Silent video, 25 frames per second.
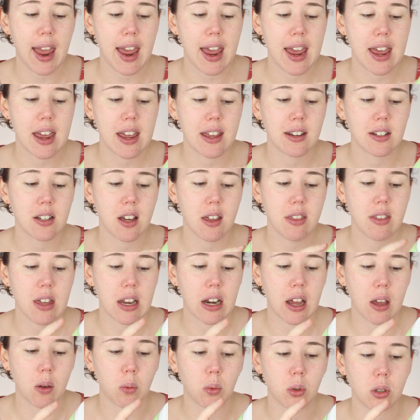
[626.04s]
And
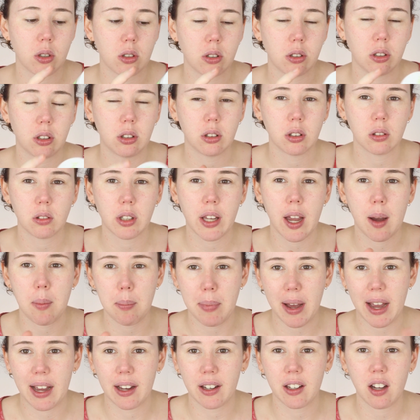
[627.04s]
then I will come
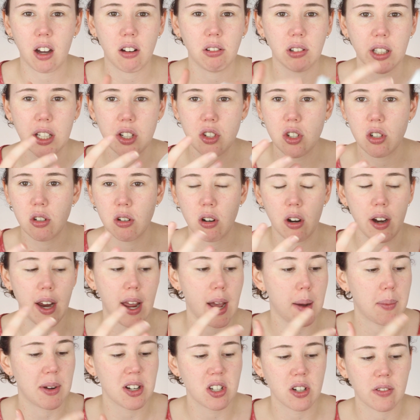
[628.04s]
back. I'll let you know
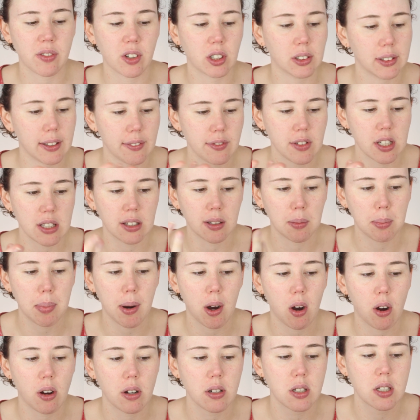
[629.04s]
how much I've got left in the
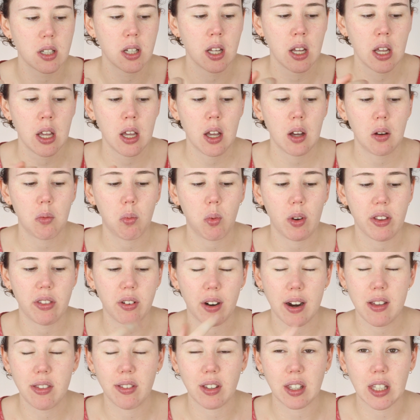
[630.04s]
pot,
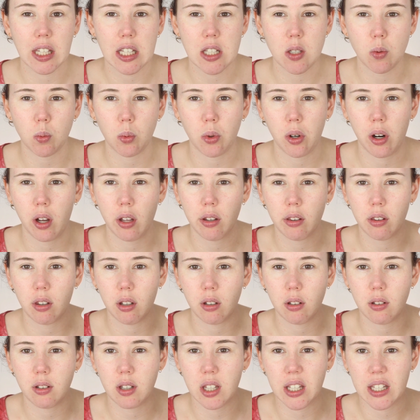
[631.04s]
whether I think it's
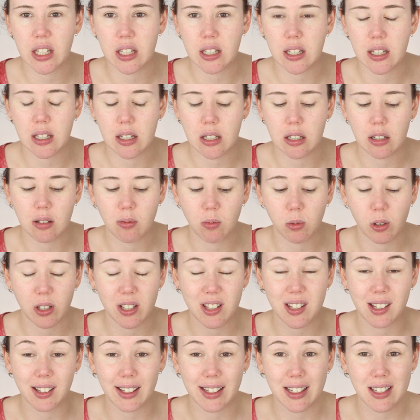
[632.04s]
worth the,
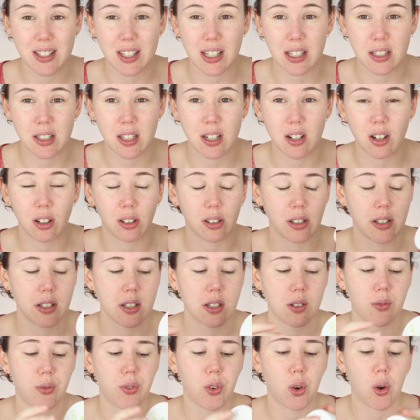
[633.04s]

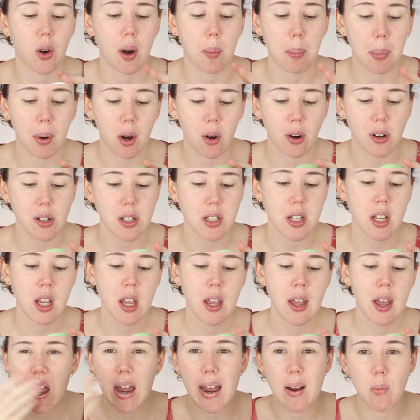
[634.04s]
$60 for a pot,
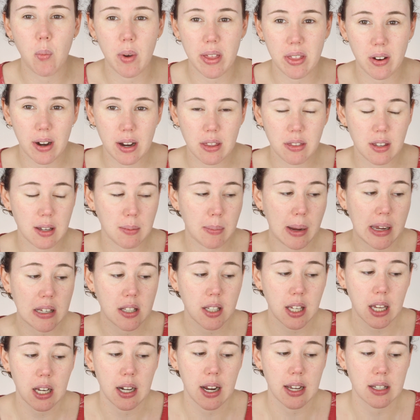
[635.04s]
and whether I think my
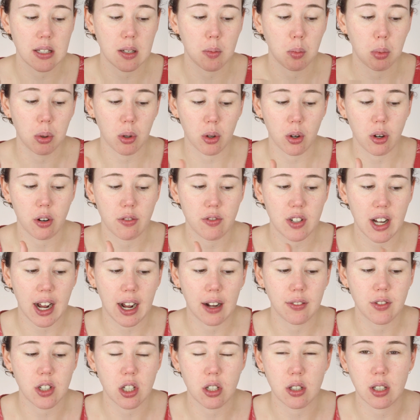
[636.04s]
skin has improved
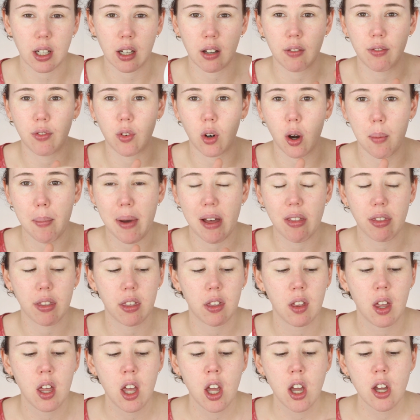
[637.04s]
after using it for a
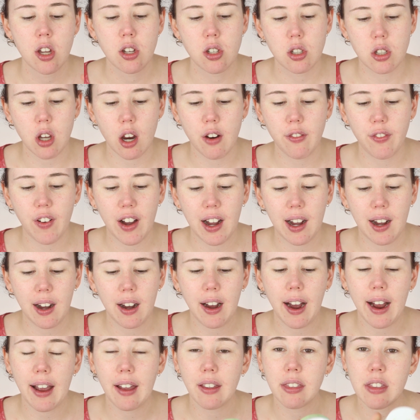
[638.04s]
month. So
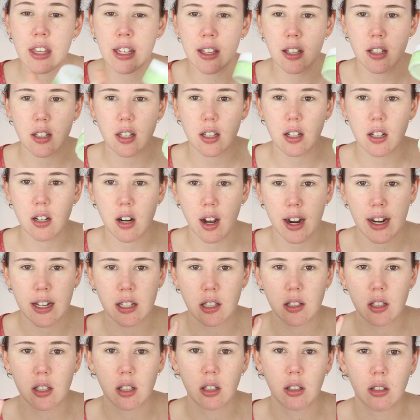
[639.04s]
far, I think it's a
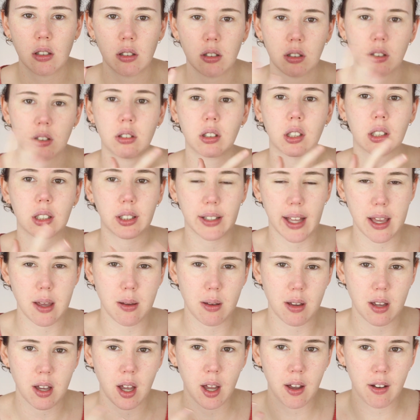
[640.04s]
nice
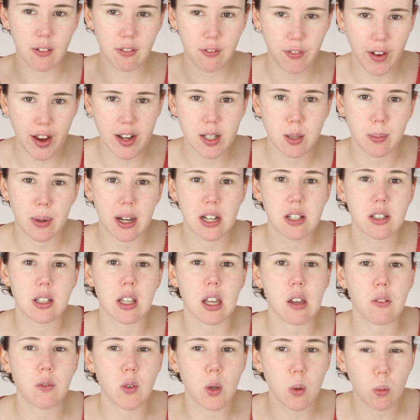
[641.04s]
clay face
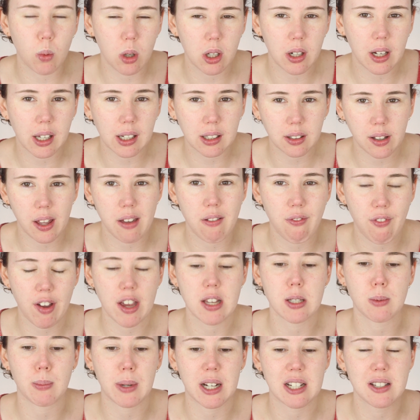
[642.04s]
mask. If you want a clay
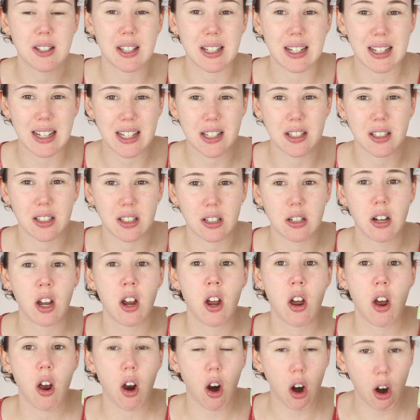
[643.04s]
face mask that isn't
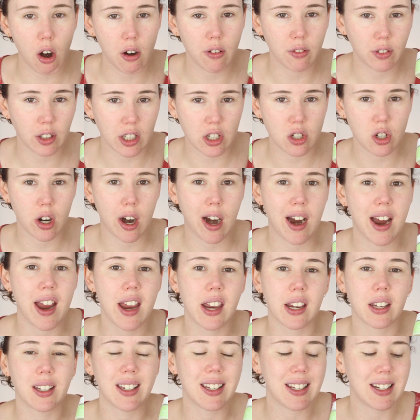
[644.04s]
overly
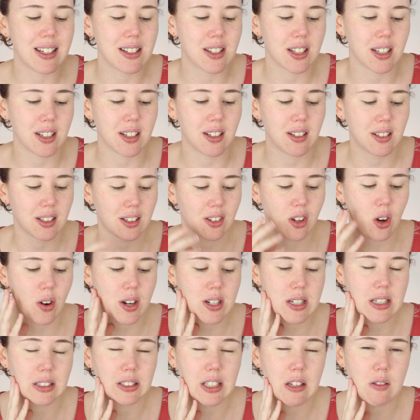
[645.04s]
drying, it isn't
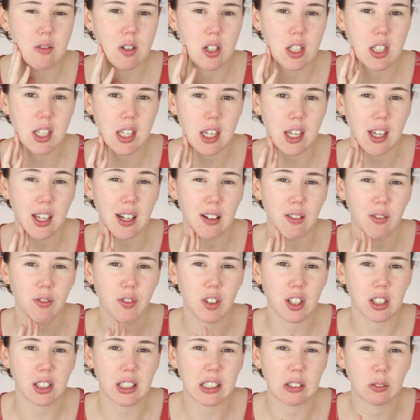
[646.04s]
going to leave your skin
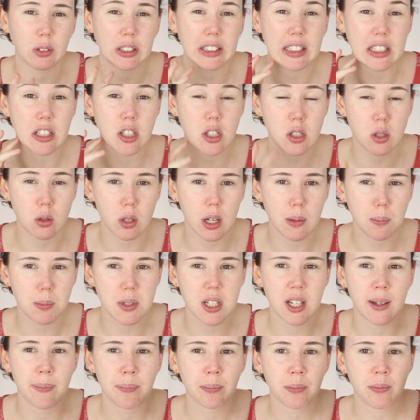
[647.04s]
feeling really
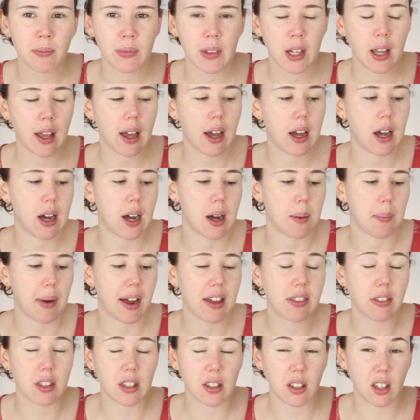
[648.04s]
stripped,
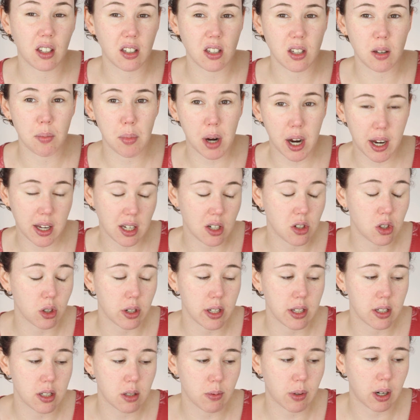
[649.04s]
I think that you might
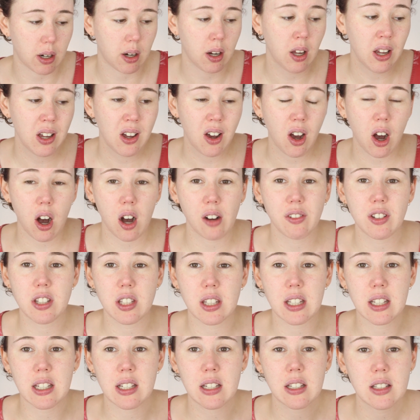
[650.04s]
enjoy this one.
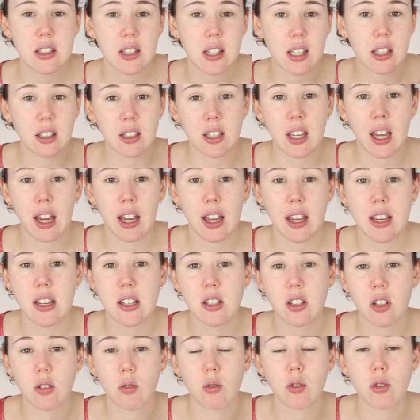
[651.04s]
Obviously, skincare
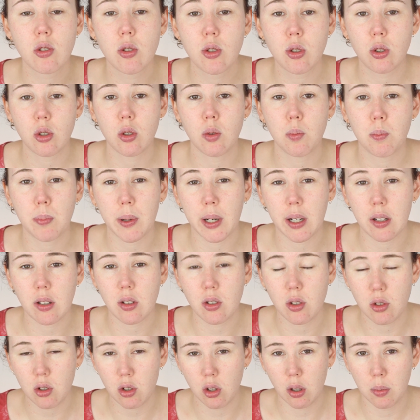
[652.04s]
is super
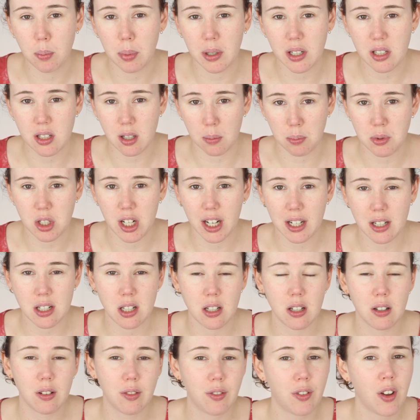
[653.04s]
duper
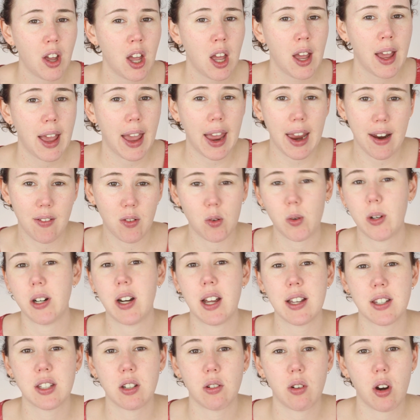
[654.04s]
subjective. Everyone
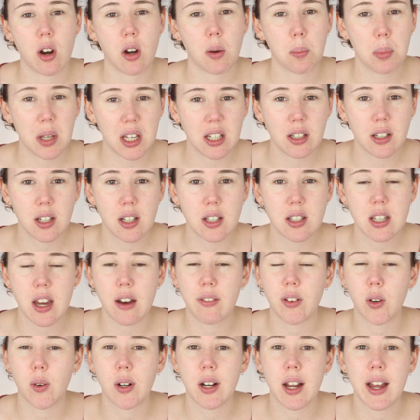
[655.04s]
has their own opinions.
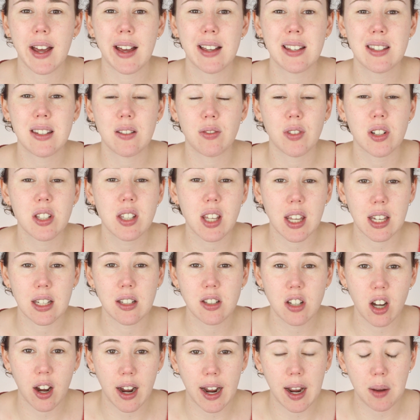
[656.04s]
Everyone has different skin
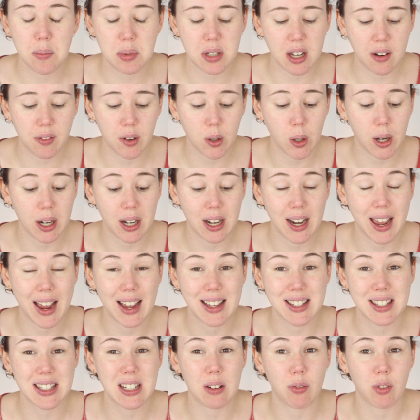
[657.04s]
types. Everyone
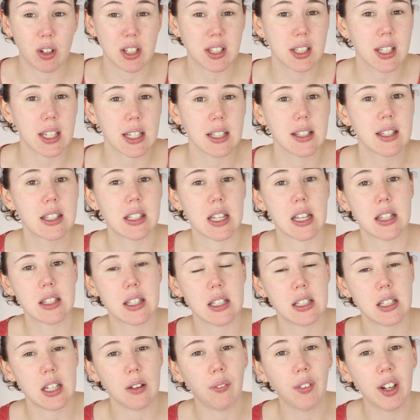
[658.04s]
has different skin
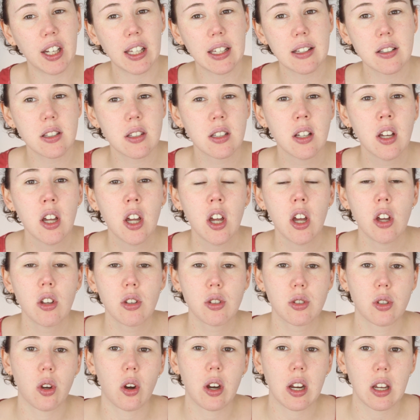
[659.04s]
sensitivities.
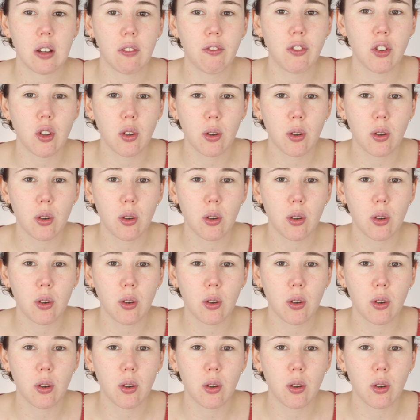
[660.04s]
So if